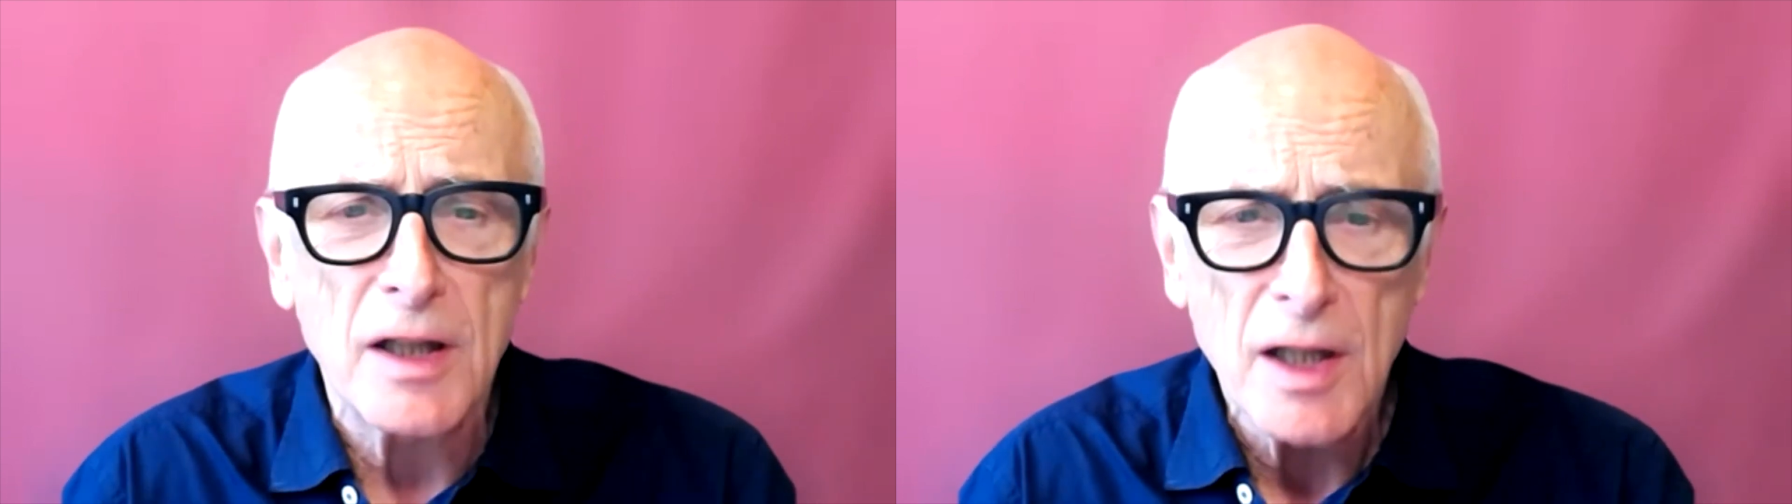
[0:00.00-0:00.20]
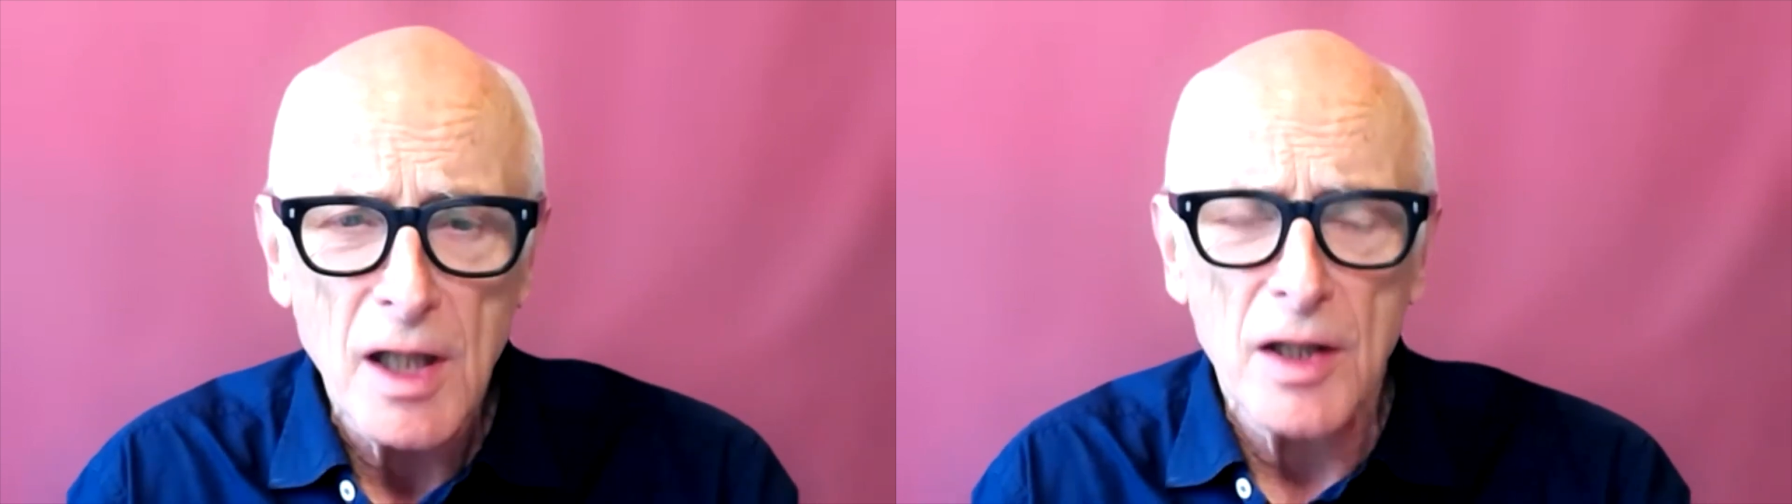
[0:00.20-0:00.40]

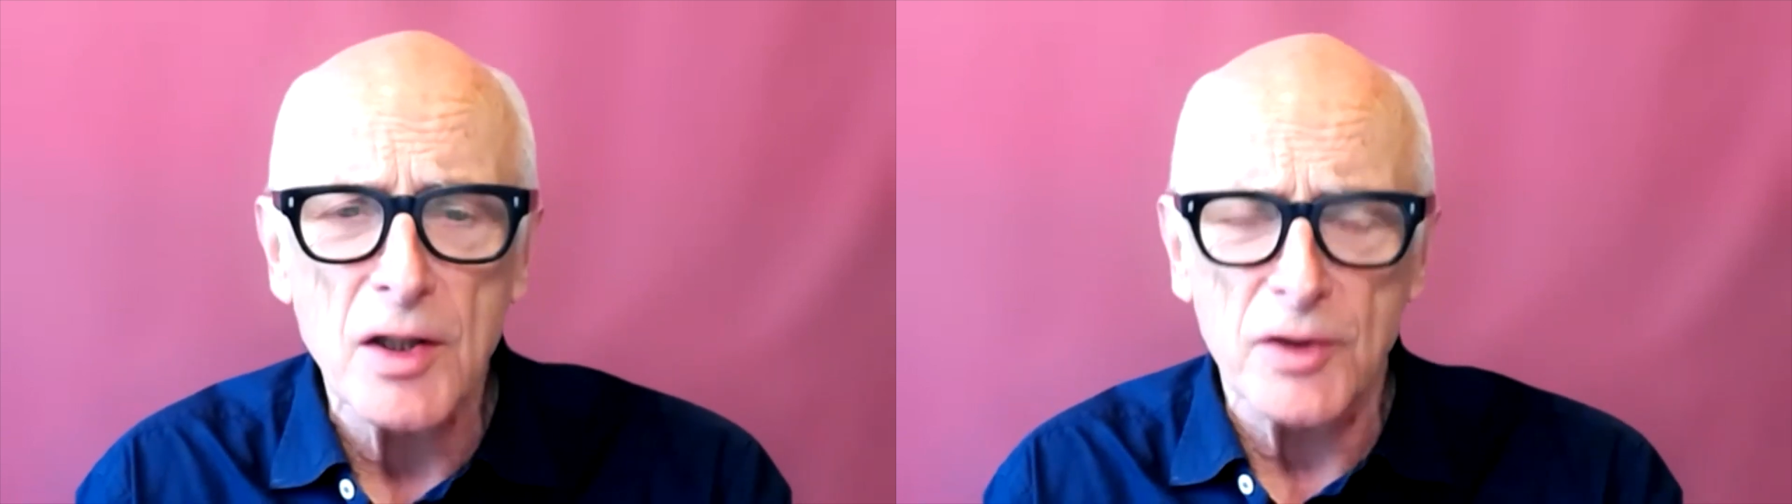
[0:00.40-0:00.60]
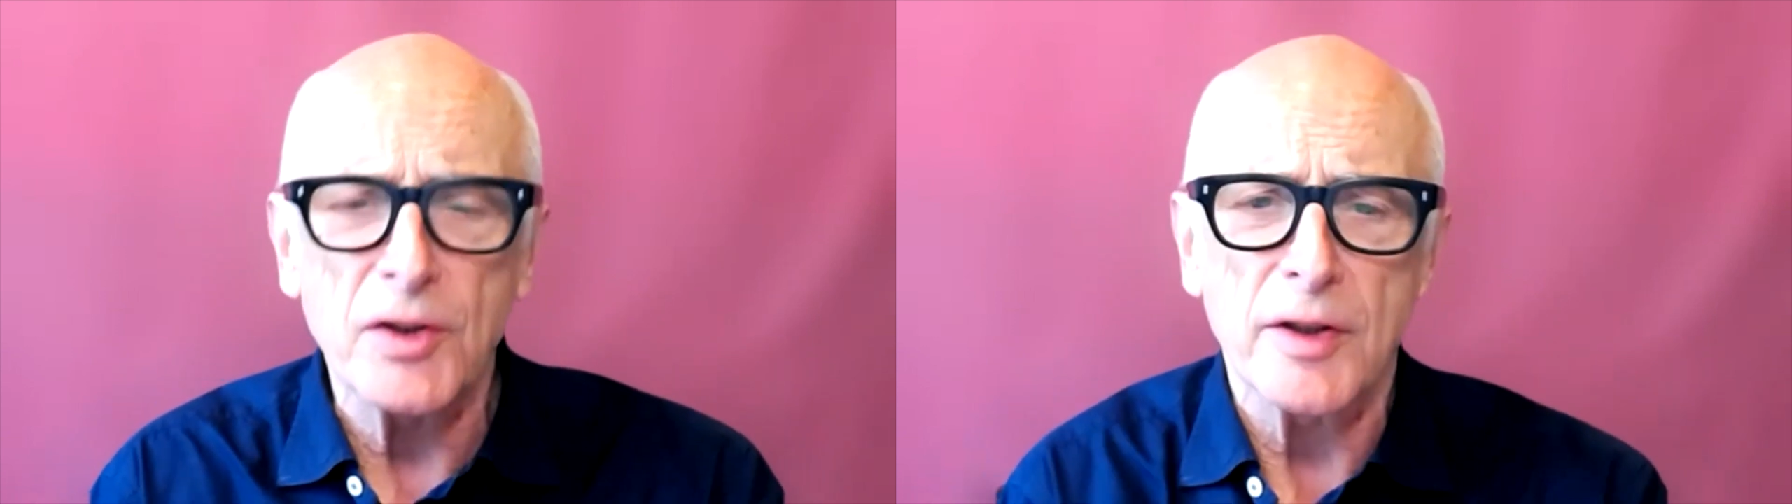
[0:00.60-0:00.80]

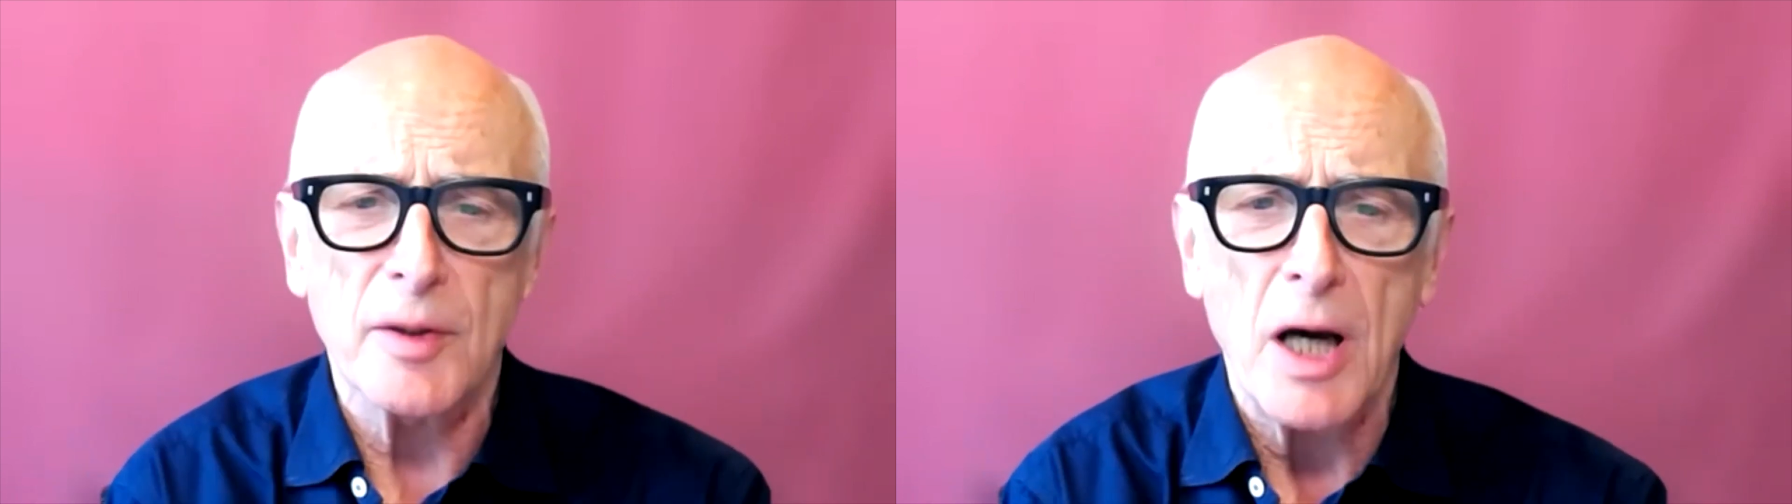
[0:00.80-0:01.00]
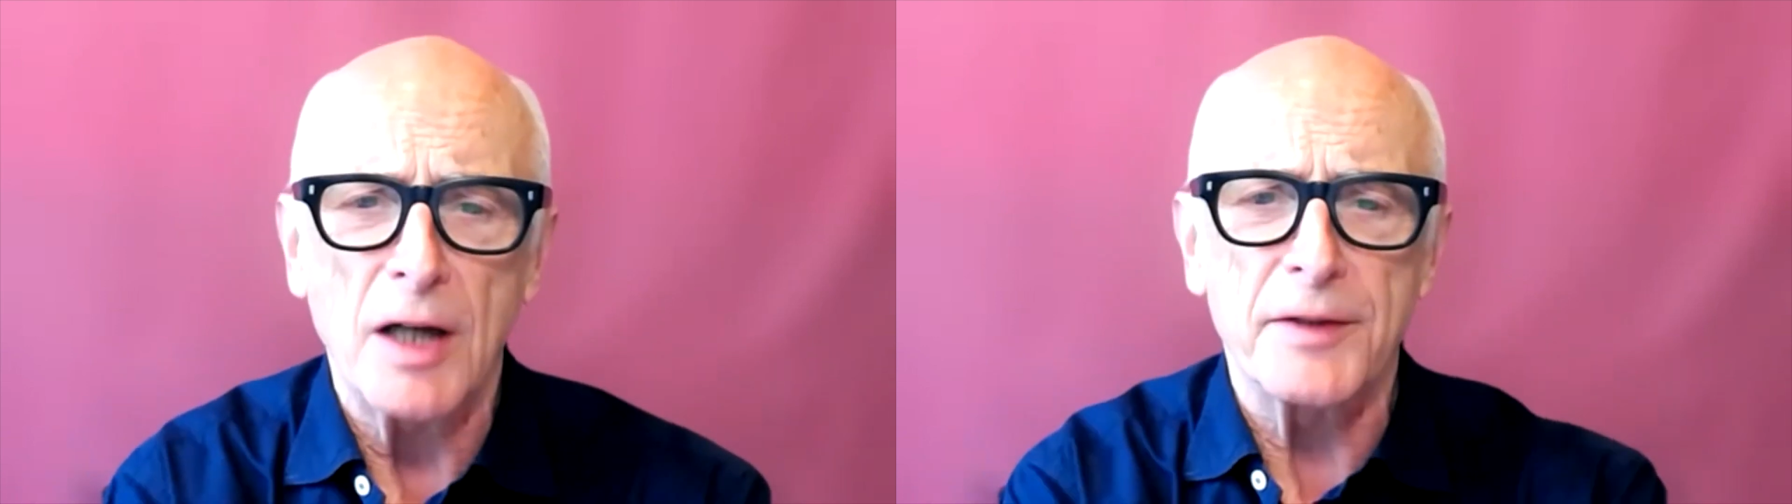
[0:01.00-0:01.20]
This is a
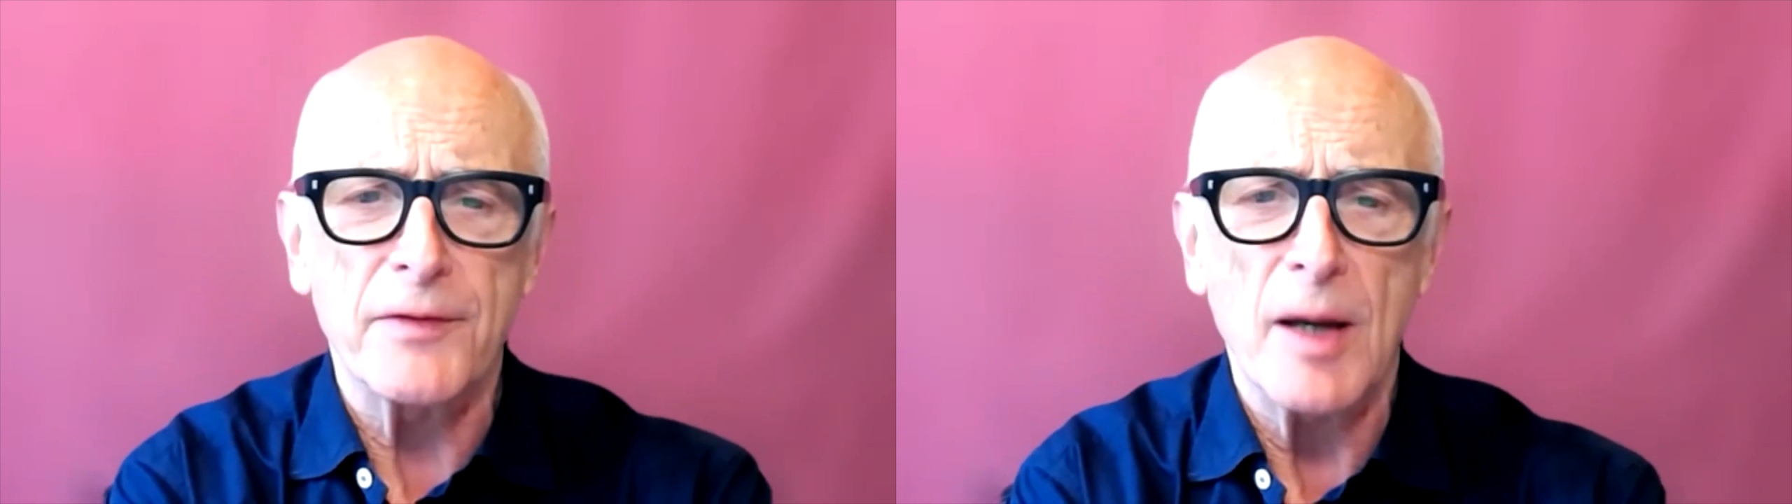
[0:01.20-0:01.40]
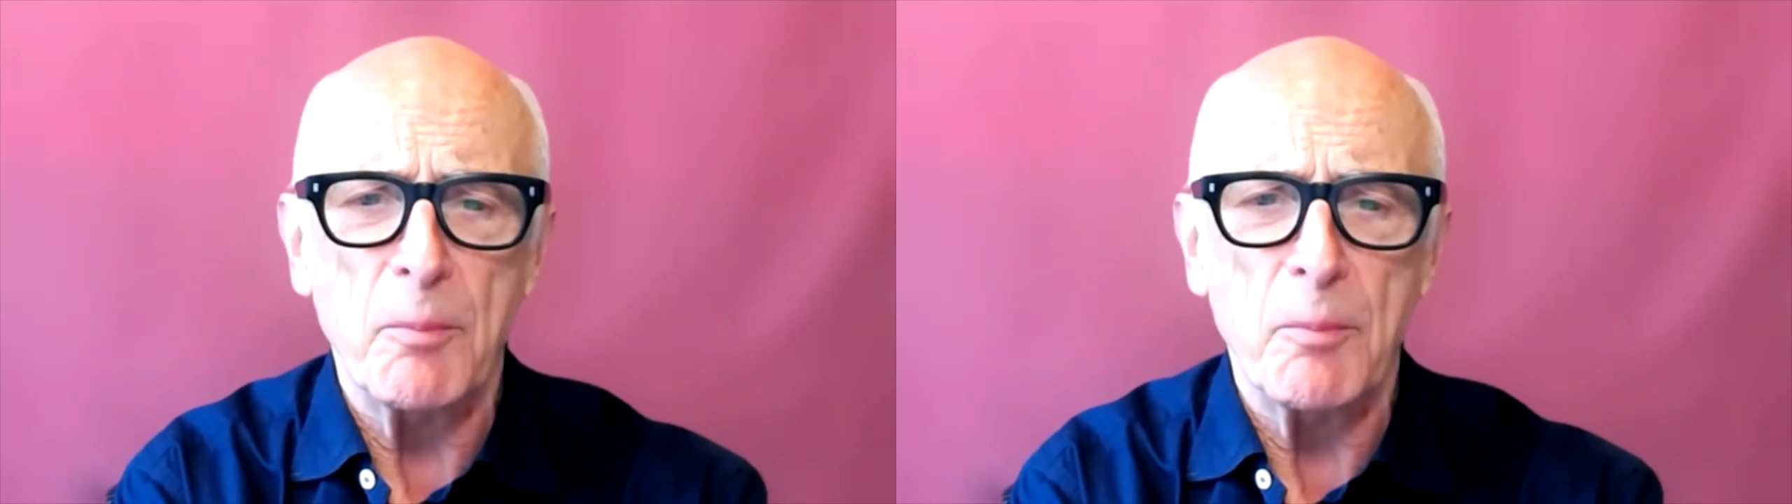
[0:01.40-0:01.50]
part of that